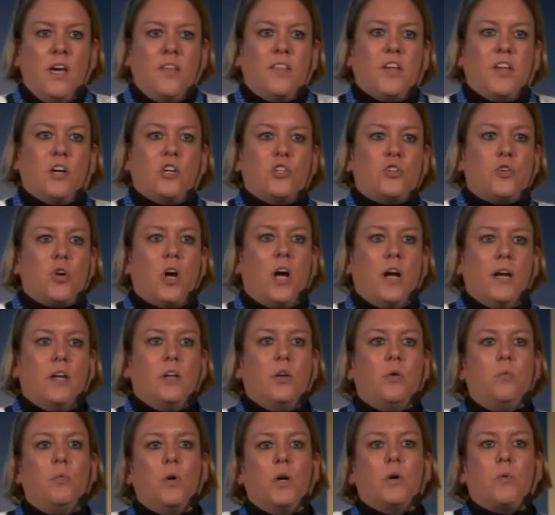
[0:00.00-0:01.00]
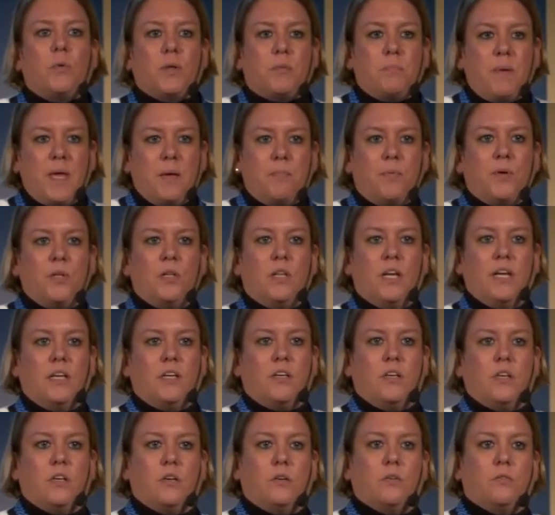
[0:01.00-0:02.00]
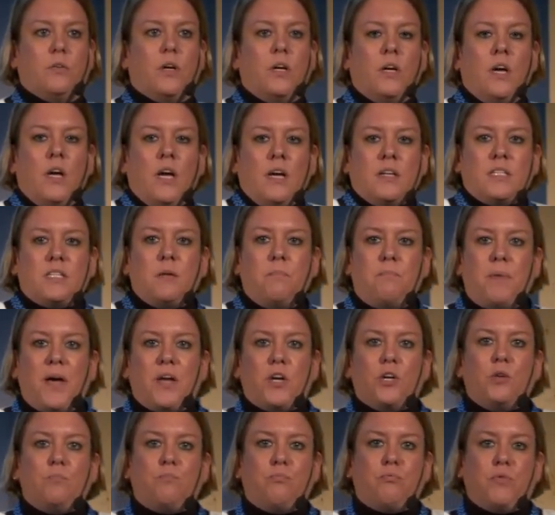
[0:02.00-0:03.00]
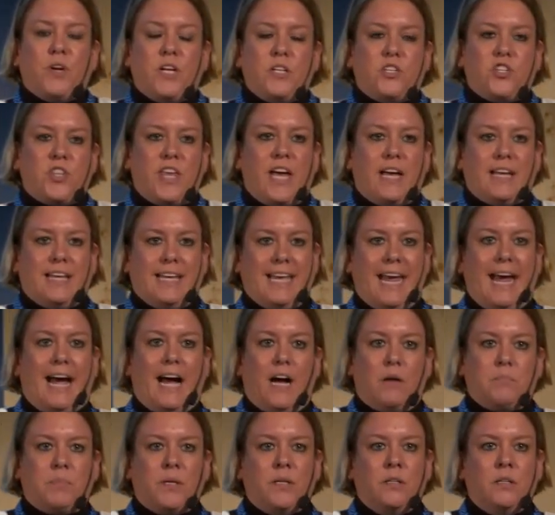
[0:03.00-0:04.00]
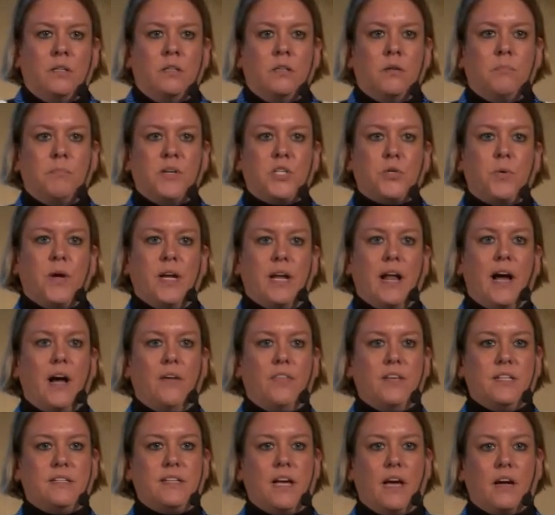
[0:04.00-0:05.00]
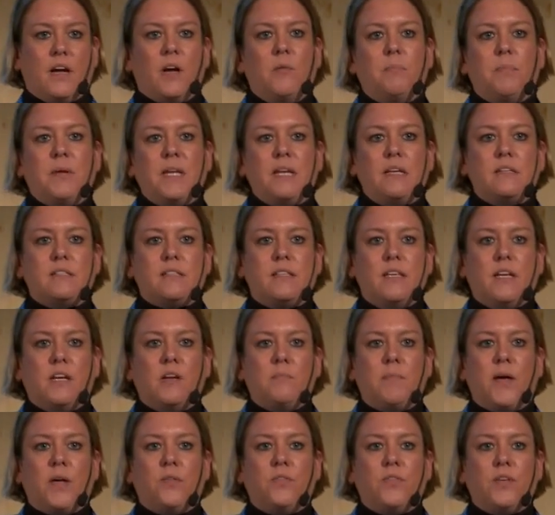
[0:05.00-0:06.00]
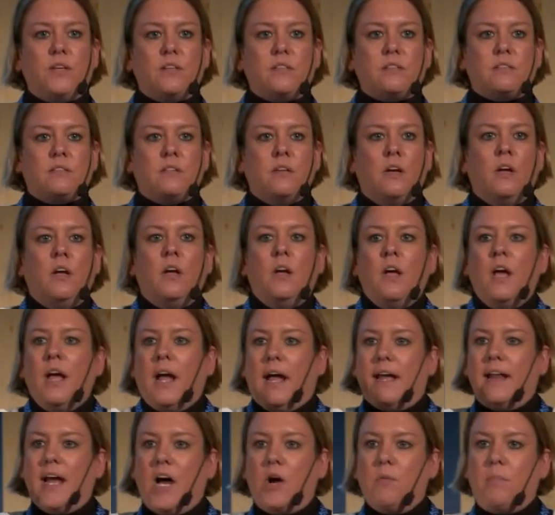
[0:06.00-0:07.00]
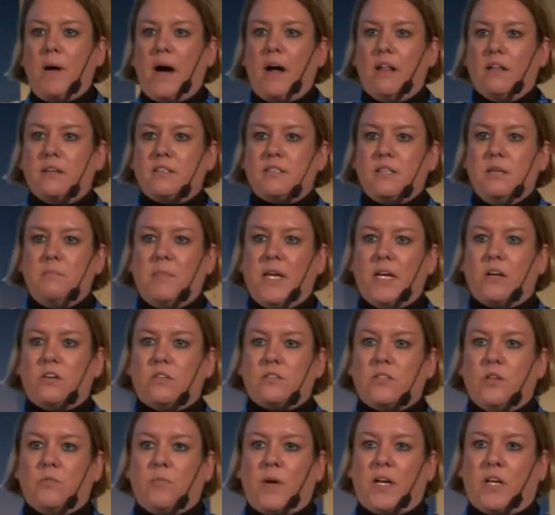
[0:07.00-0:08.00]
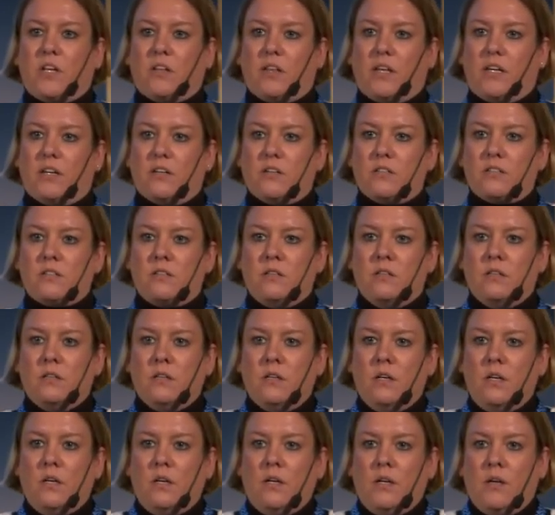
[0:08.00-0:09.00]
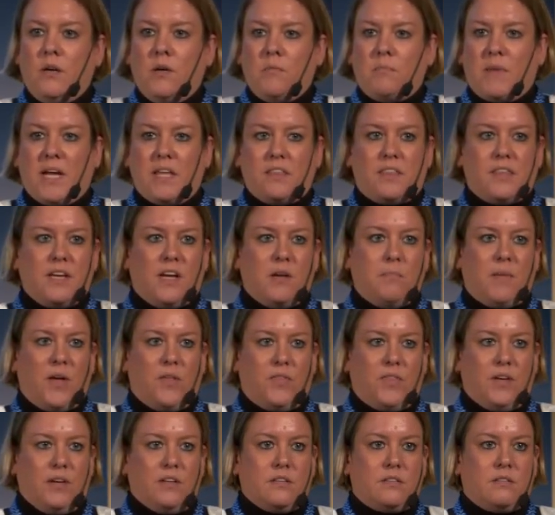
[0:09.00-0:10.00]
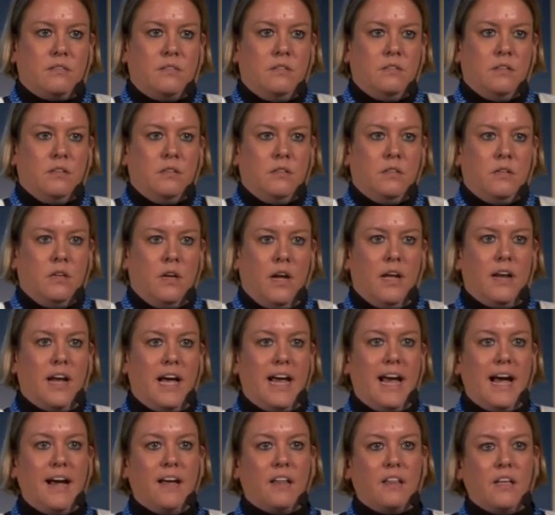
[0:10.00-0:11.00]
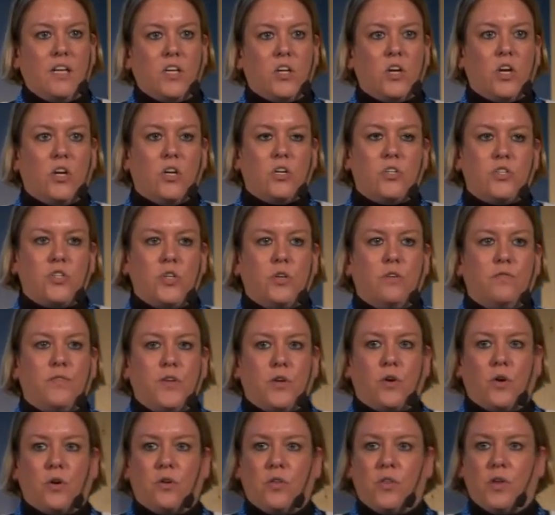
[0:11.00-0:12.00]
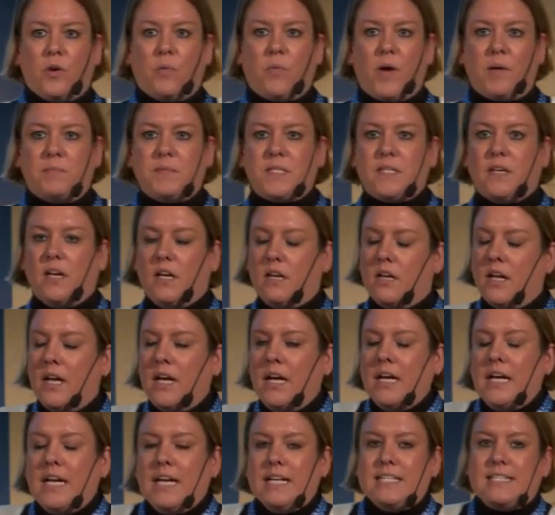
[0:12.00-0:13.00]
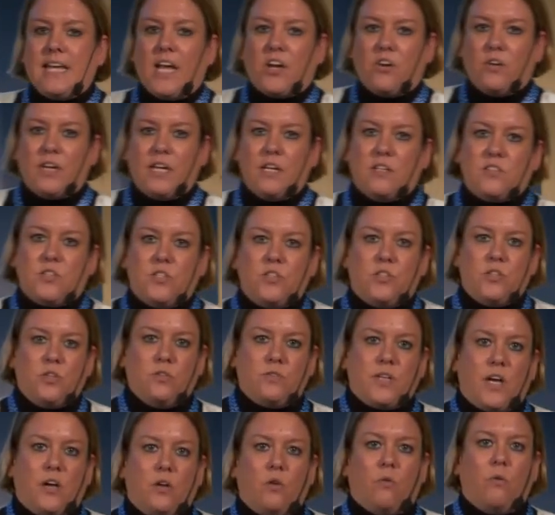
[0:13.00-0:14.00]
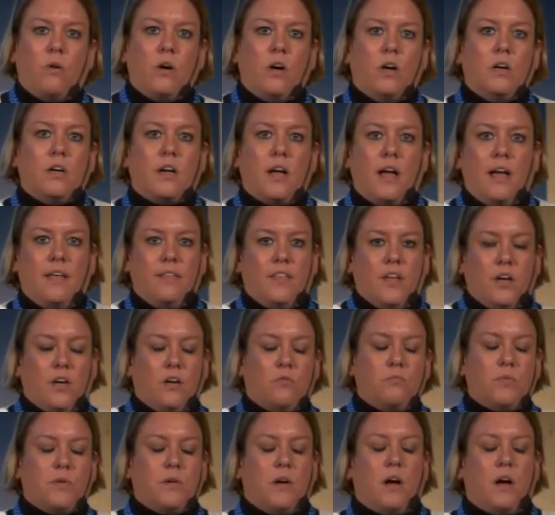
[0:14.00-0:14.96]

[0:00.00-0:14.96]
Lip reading: They're trying to work with people like you to better bridge that gap between how the tech companies think about this and how policymakers and regulators might think about this. And I highly encourage you, if you go to their website, integrityinstitute.org, and their